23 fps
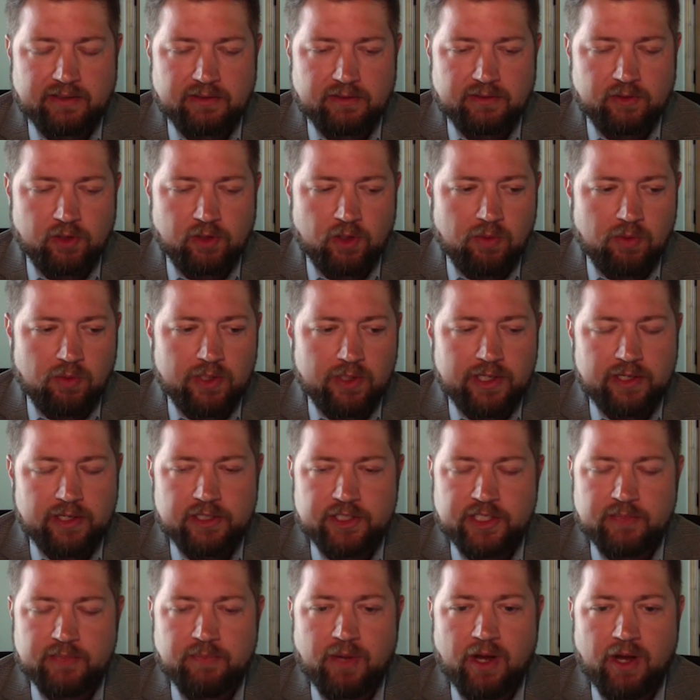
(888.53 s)
global
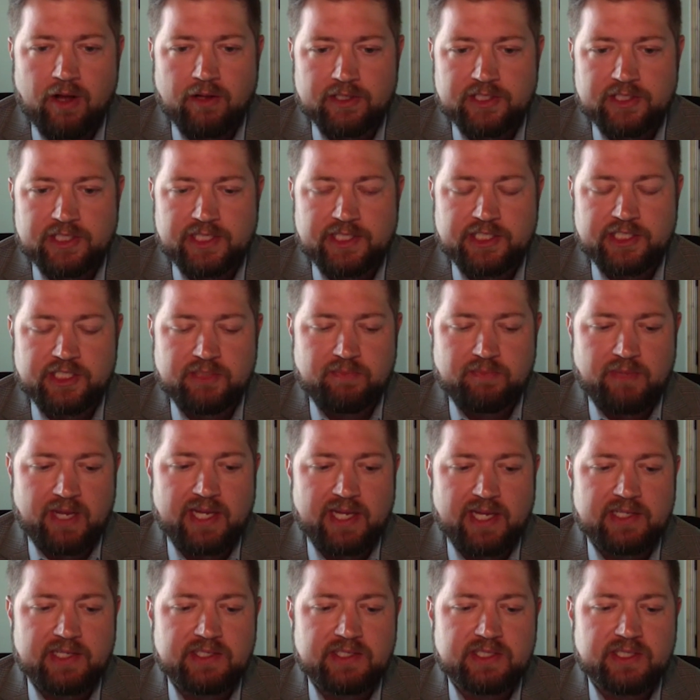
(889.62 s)
energy policy
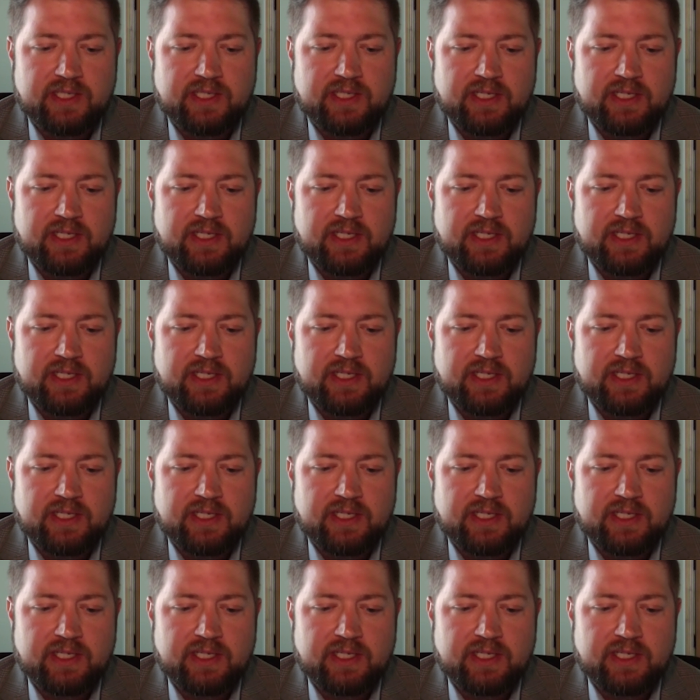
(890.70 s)
space,